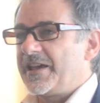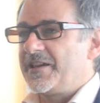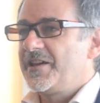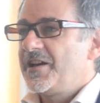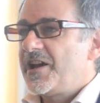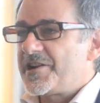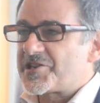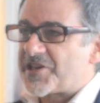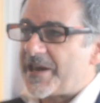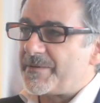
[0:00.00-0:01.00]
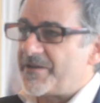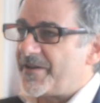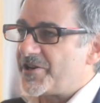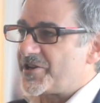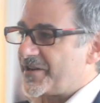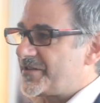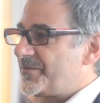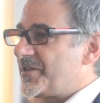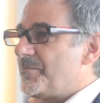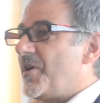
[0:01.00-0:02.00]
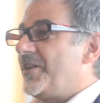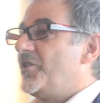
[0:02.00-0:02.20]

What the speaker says: the answer that they've never ever discovered